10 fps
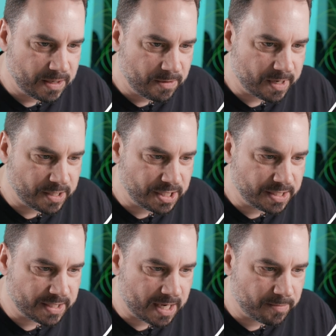where does she
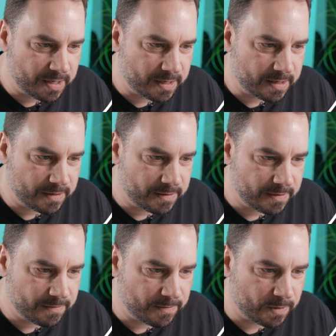stop here?
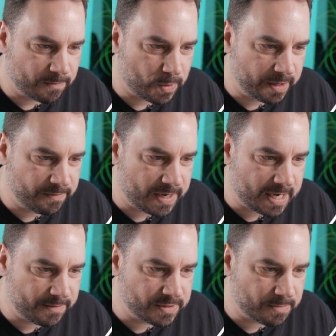
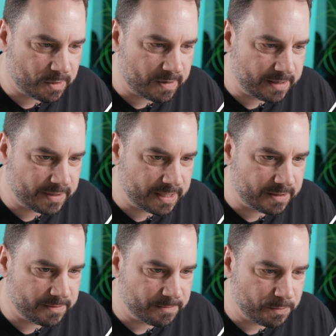445, somewhere around
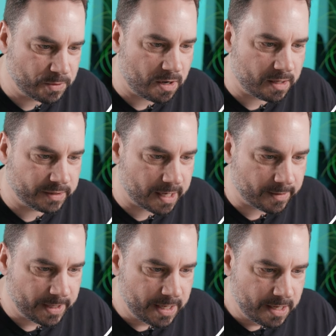there. We'll call it there.
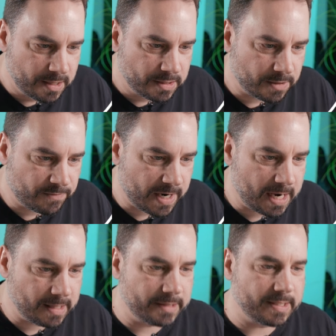So if I
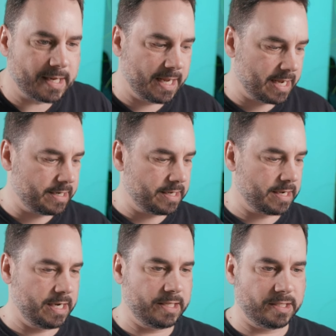highlight that again,
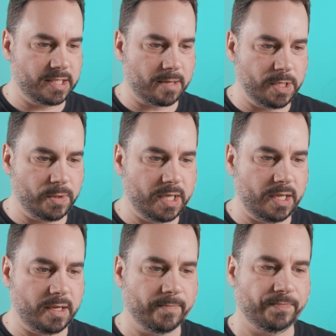I hit the W
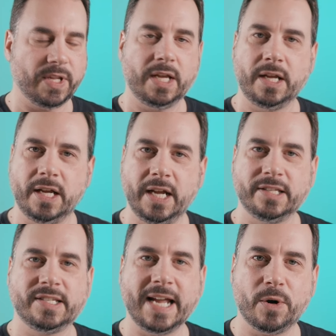key,
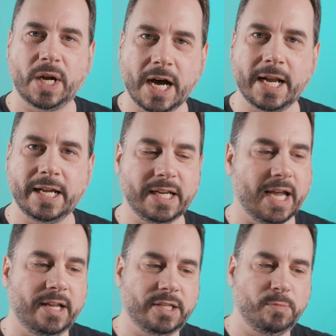it's now cut it
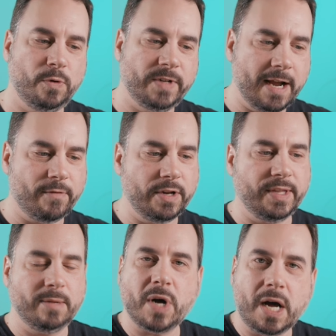and it's moved
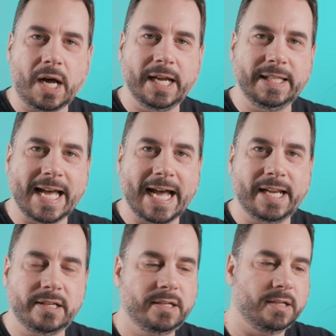everything behind that
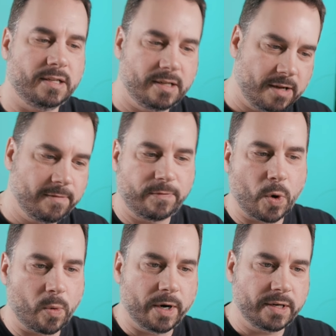
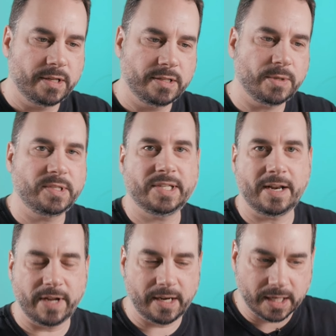forward. So instead
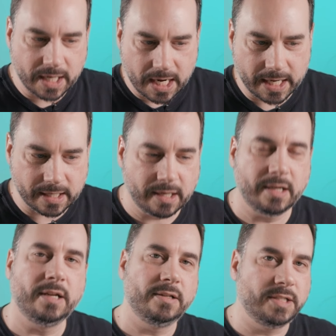of hitting cut,
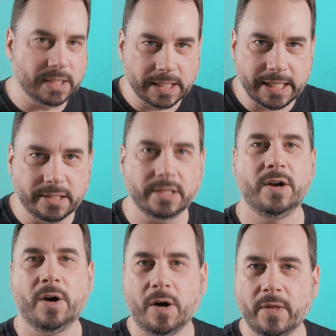delete,
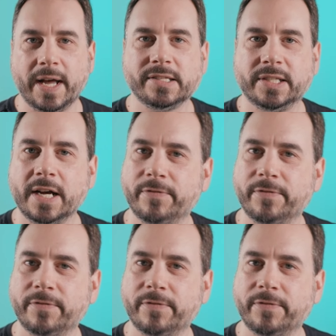all that stuff,